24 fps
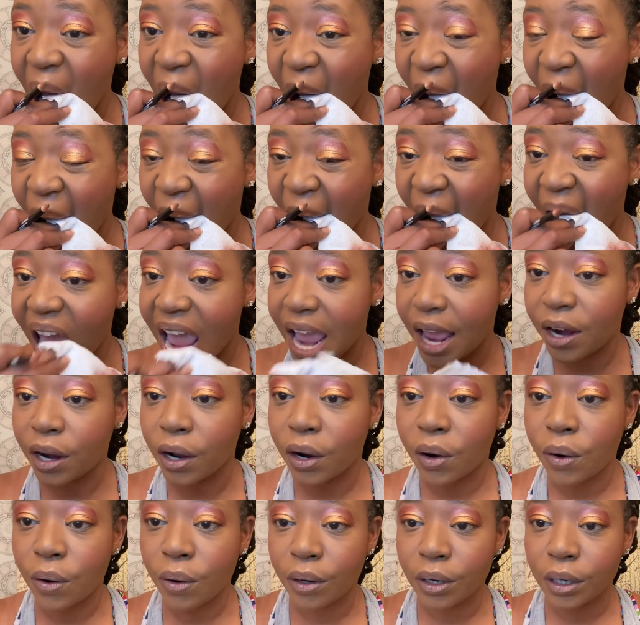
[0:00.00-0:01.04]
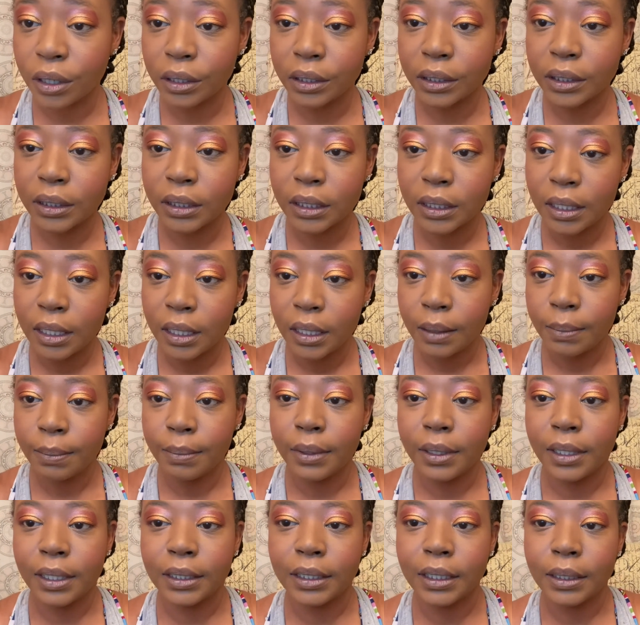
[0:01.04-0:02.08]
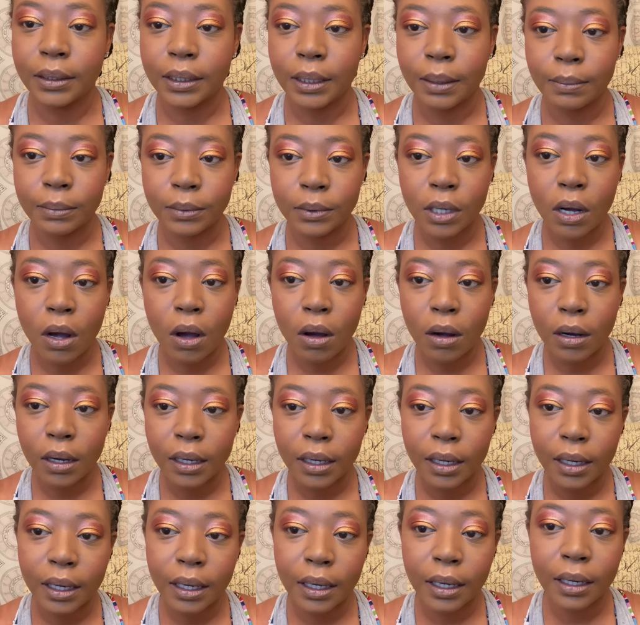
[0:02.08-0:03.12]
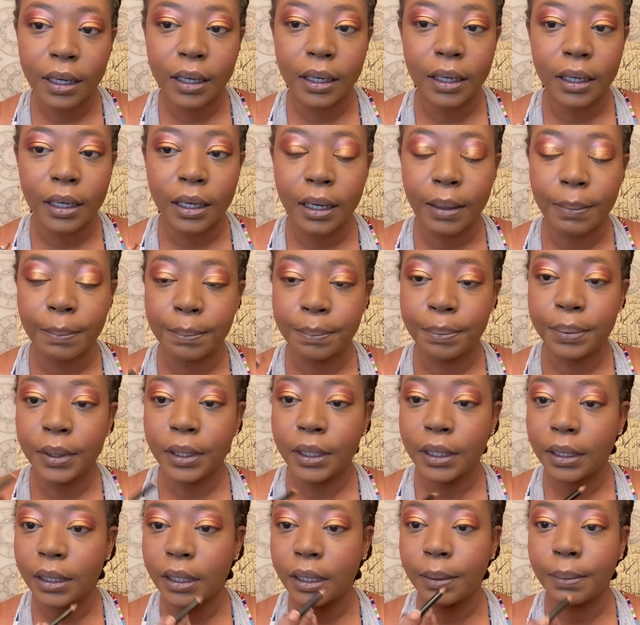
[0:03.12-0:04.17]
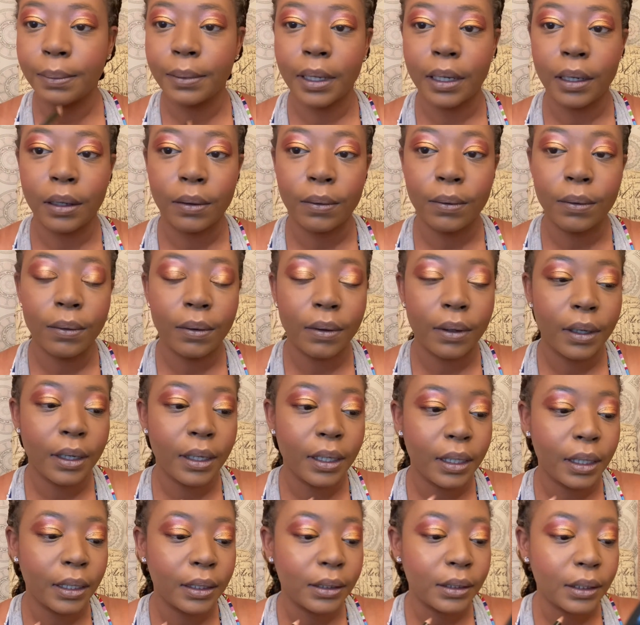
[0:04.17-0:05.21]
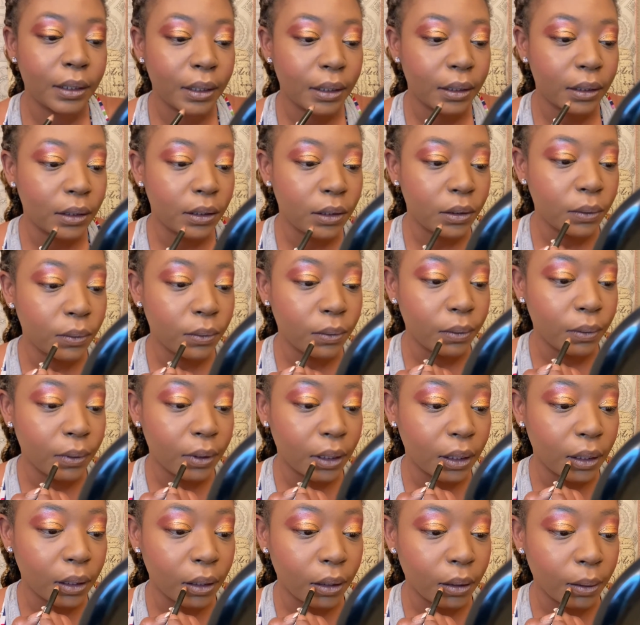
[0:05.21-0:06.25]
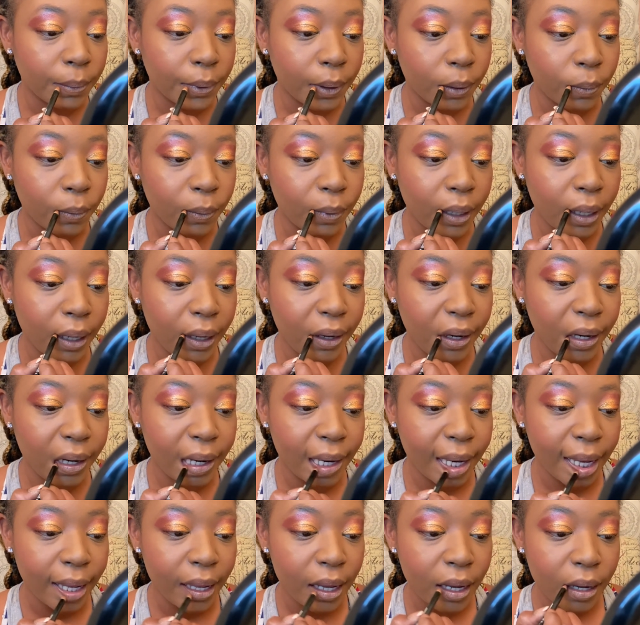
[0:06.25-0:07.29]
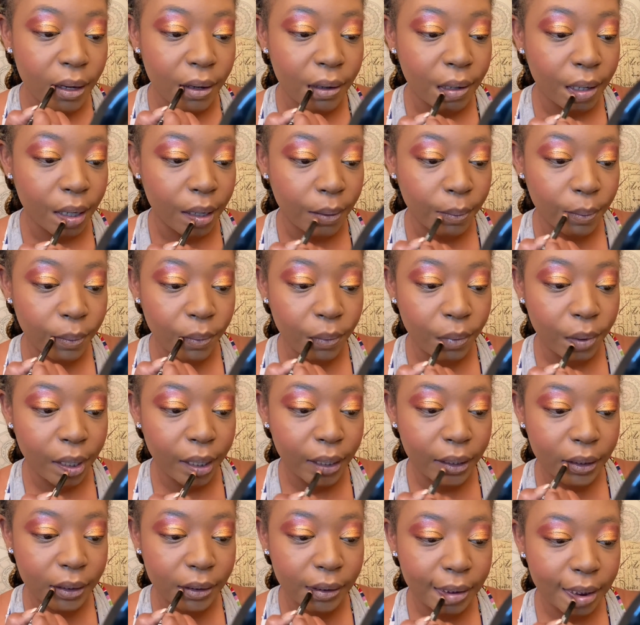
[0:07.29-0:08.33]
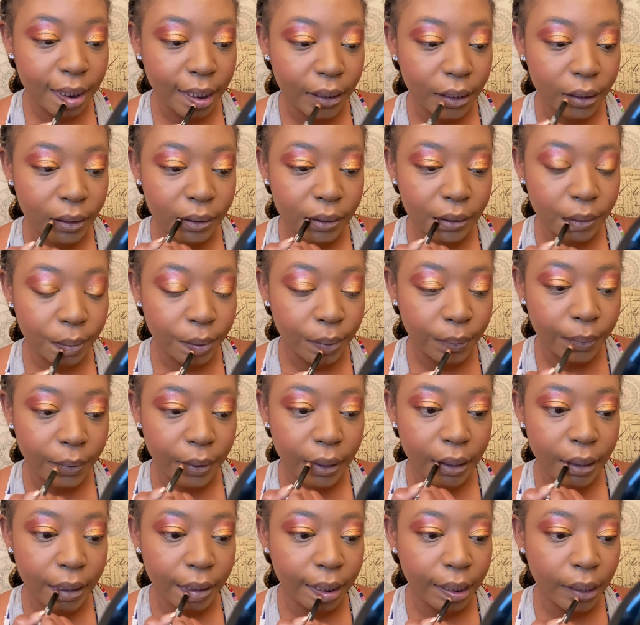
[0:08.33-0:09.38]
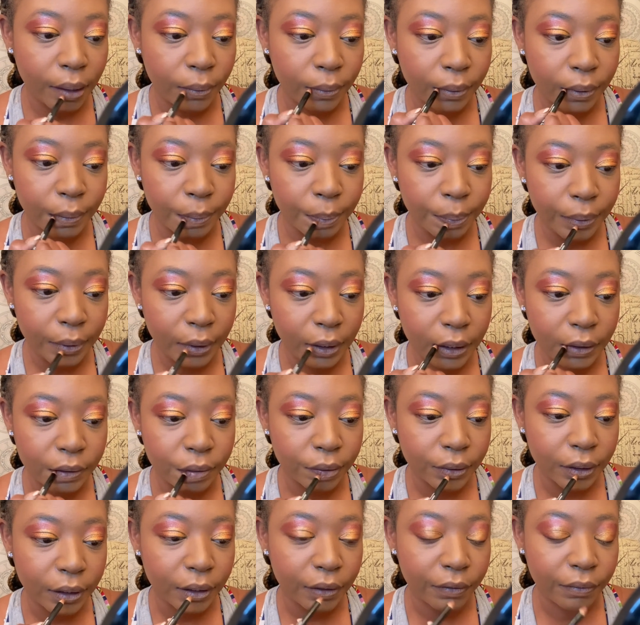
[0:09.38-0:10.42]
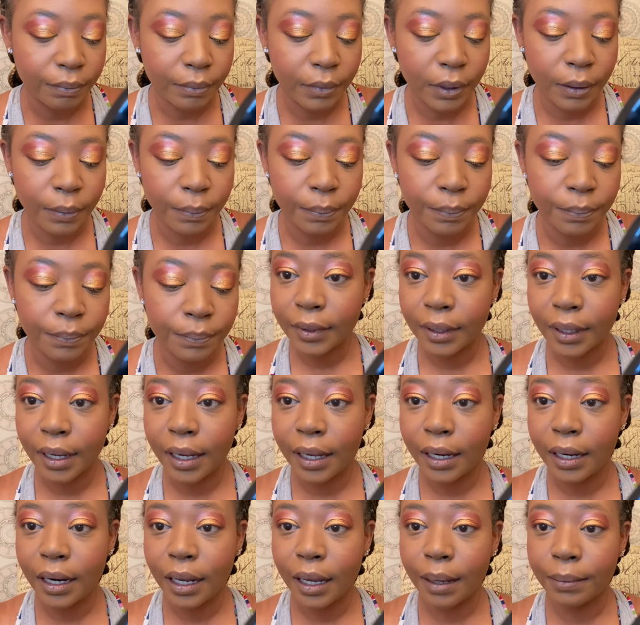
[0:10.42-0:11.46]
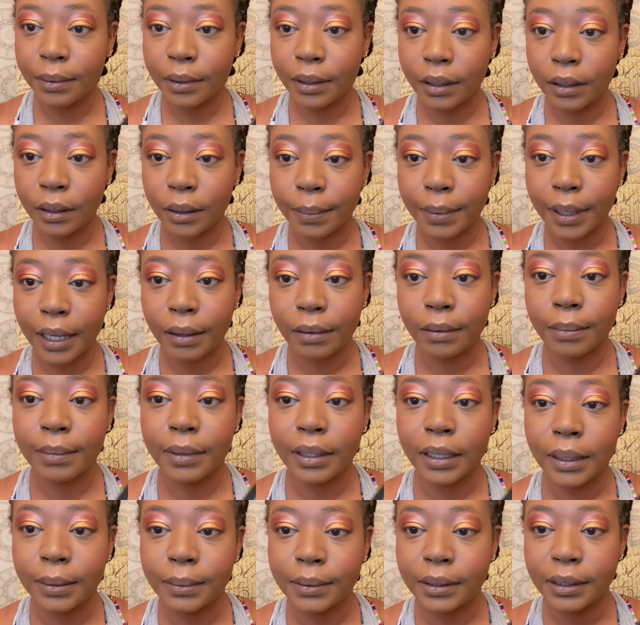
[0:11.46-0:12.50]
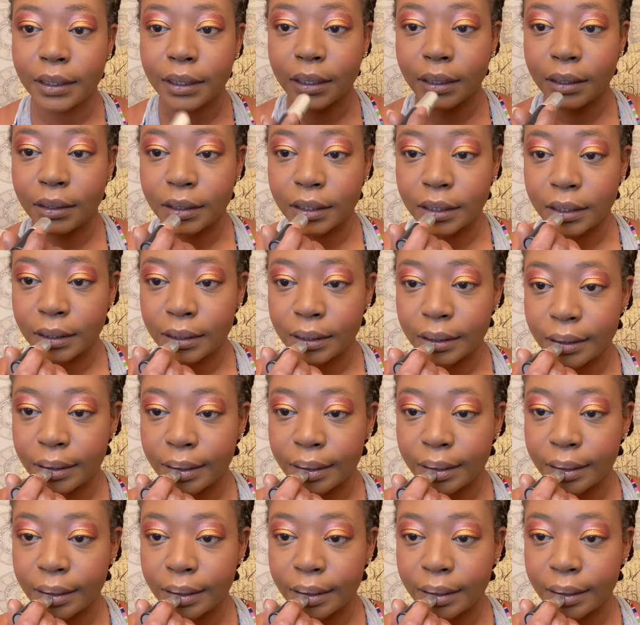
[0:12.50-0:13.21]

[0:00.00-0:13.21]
inner corners, because as I'm talking and I'm putting the lip liner on, it tends to get a little bit wet or moist. I know some people hate that word. Please forgive me. And now I'm going to go back with my lipstick and just